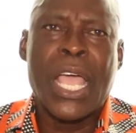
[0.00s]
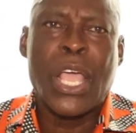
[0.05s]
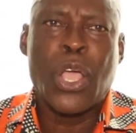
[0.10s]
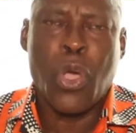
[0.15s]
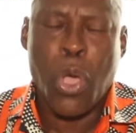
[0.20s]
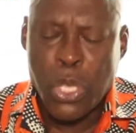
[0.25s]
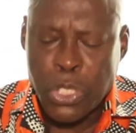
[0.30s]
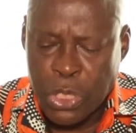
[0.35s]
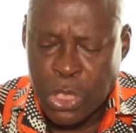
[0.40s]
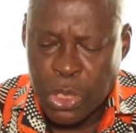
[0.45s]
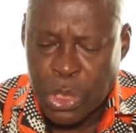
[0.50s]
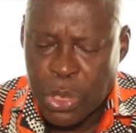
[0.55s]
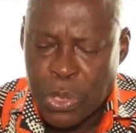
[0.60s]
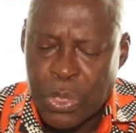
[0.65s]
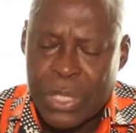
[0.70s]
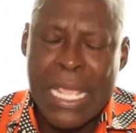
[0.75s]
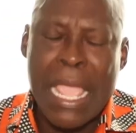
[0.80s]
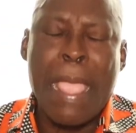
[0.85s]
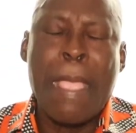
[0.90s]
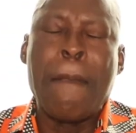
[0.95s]

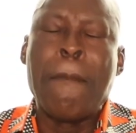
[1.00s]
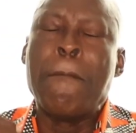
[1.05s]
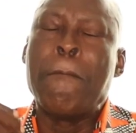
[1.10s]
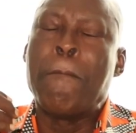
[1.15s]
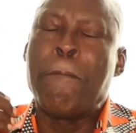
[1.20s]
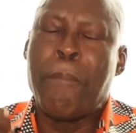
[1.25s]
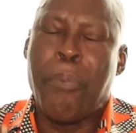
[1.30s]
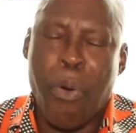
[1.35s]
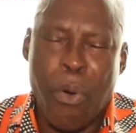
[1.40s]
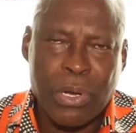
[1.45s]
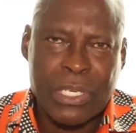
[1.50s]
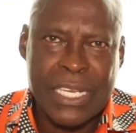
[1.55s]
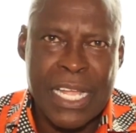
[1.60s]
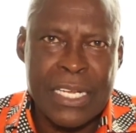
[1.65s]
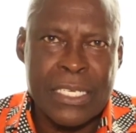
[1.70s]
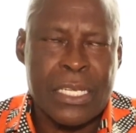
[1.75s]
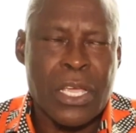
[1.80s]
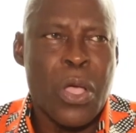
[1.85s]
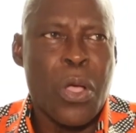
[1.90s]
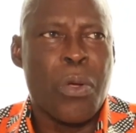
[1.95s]
constitute
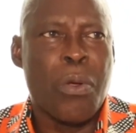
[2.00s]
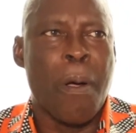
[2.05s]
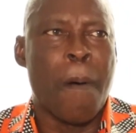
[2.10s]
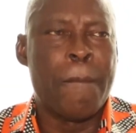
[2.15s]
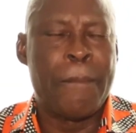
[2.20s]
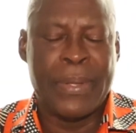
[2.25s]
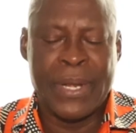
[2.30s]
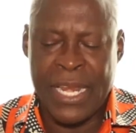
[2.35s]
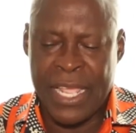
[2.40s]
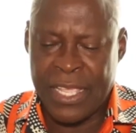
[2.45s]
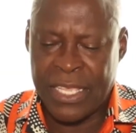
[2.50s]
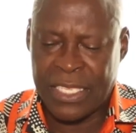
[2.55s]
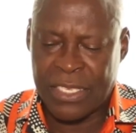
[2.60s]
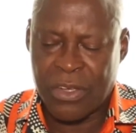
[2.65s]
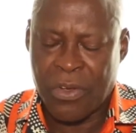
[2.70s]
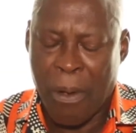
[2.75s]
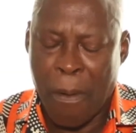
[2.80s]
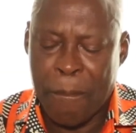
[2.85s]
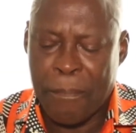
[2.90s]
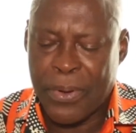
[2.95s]
important
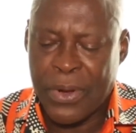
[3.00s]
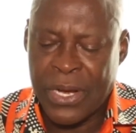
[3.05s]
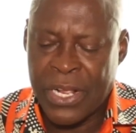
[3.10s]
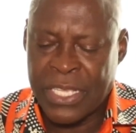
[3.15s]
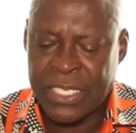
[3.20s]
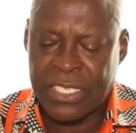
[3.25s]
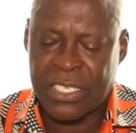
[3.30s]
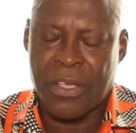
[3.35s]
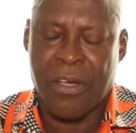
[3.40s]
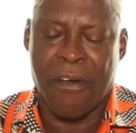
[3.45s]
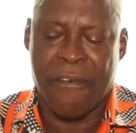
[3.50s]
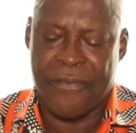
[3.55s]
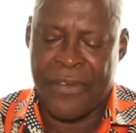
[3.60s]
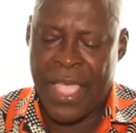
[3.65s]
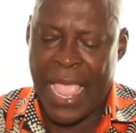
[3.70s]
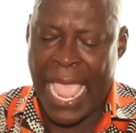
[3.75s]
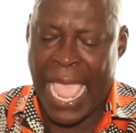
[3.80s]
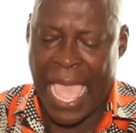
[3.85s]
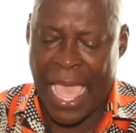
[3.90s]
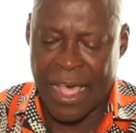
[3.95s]
components of
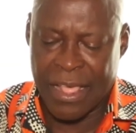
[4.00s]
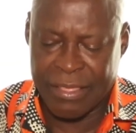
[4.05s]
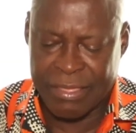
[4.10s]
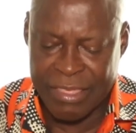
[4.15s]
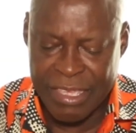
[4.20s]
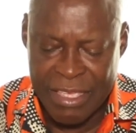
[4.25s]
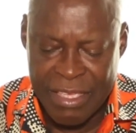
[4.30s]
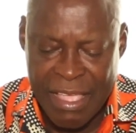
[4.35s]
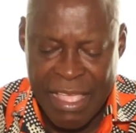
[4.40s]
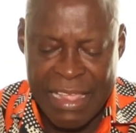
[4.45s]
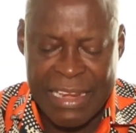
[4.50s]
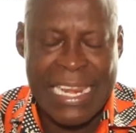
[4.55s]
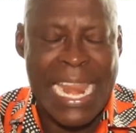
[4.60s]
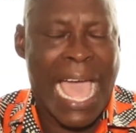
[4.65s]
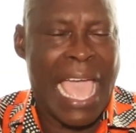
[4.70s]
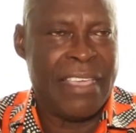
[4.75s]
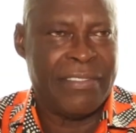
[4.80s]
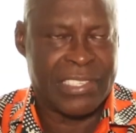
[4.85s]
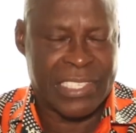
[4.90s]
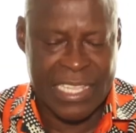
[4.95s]
healthy
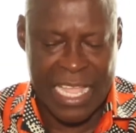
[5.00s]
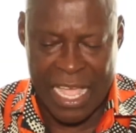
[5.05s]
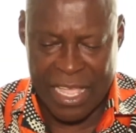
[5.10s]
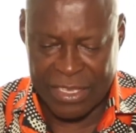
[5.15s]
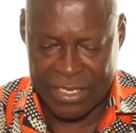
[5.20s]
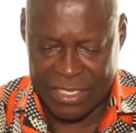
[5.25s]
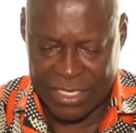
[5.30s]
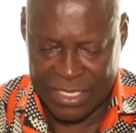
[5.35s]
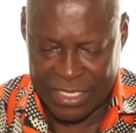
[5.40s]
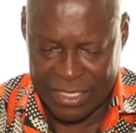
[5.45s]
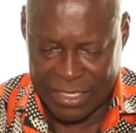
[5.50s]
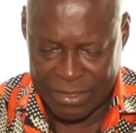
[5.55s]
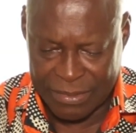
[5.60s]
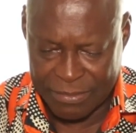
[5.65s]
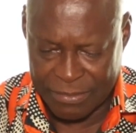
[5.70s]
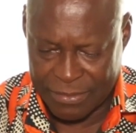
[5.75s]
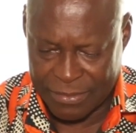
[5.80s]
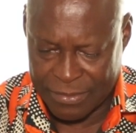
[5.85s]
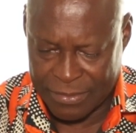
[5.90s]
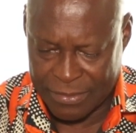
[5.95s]
lifestyles.
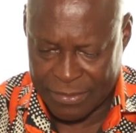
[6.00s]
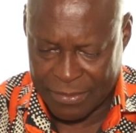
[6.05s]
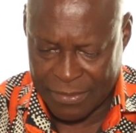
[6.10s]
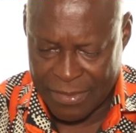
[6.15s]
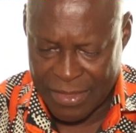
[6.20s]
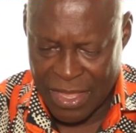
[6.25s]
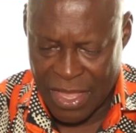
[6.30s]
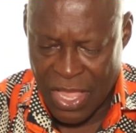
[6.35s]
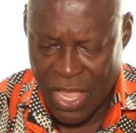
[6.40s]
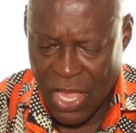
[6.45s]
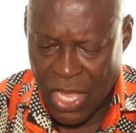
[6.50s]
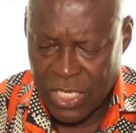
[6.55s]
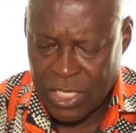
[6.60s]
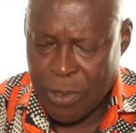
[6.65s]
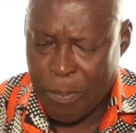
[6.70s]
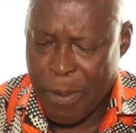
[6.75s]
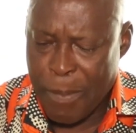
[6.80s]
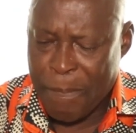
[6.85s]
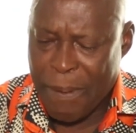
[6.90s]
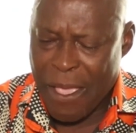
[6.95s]
To
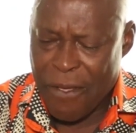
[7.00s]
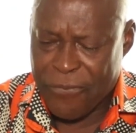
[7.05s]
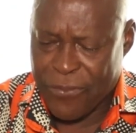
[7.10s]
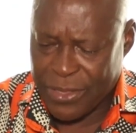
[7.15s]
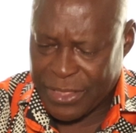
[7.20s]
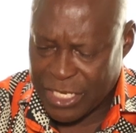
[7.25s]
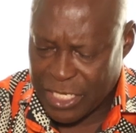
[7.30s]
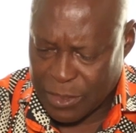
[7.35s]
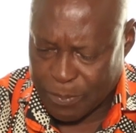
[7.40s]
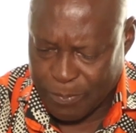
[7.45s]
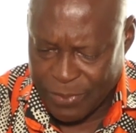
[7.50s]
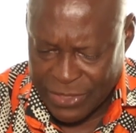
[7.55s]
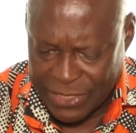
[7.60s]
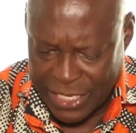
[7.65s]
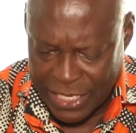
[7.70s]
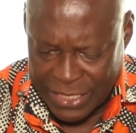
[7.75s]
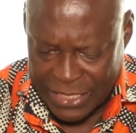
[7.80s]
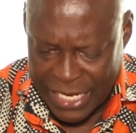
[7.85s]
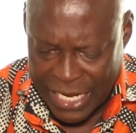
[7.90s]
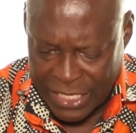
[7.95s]
prepare for this
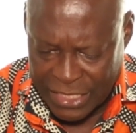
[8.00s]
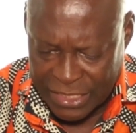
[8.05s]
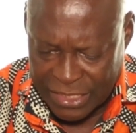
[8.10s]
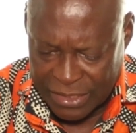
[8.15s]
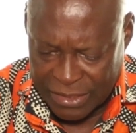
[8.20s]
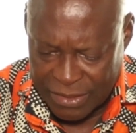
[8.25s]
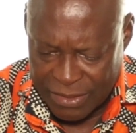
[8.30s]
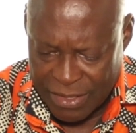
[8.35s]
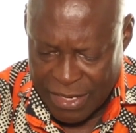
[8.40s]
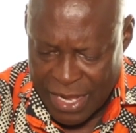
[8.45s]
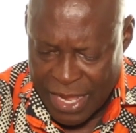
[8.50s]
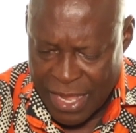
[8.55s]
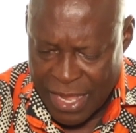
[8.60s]
presentation,